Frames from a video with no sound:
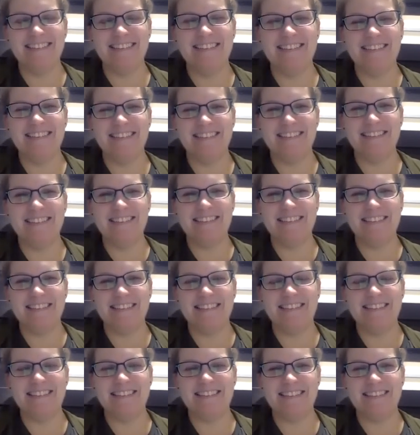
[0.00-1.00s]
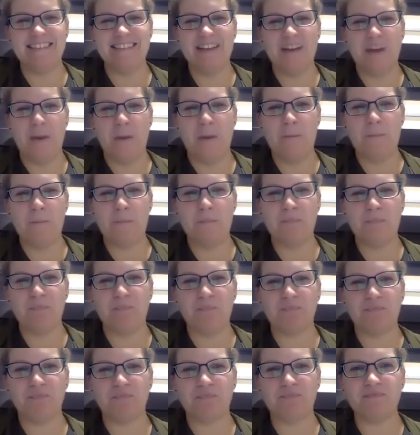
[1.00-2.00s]

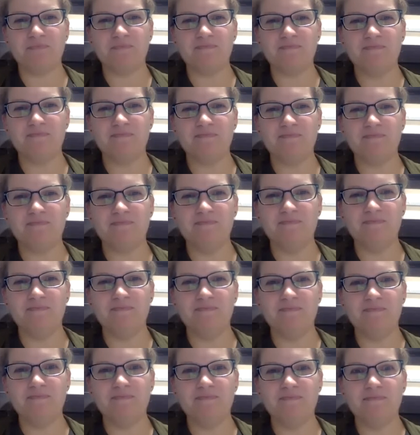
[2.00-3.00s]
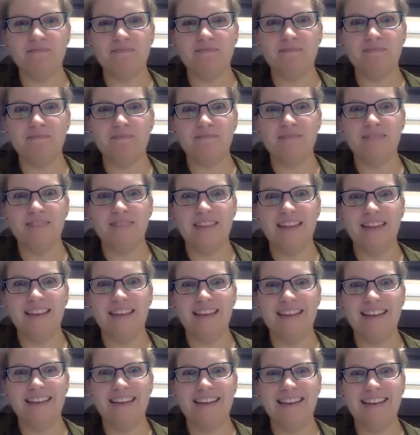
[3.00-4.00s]

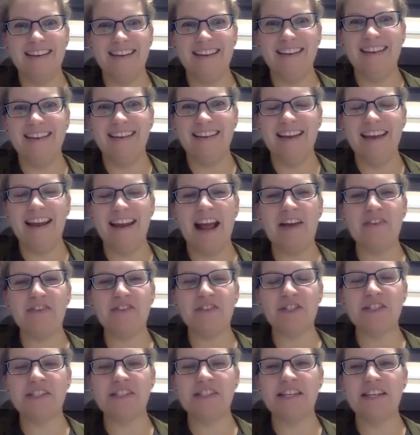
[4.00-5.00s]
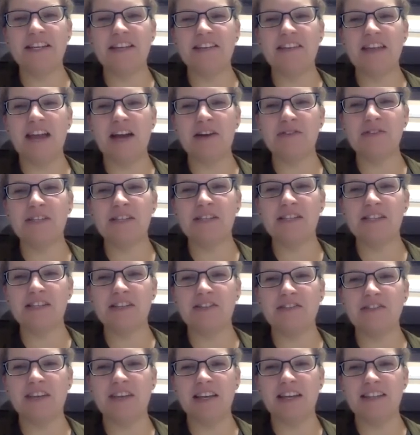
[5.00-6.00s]

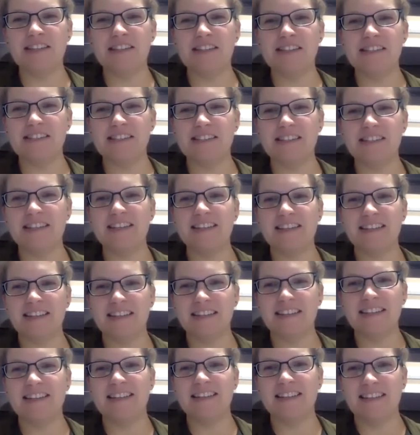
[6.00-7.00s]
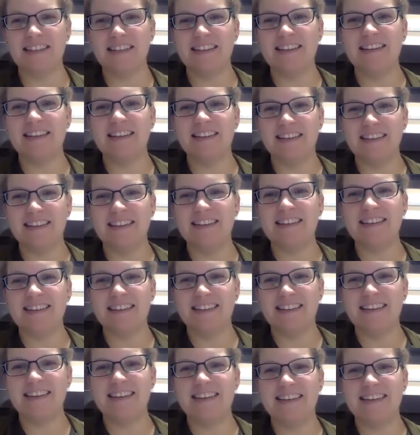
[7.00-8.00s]
The person shown says nothing.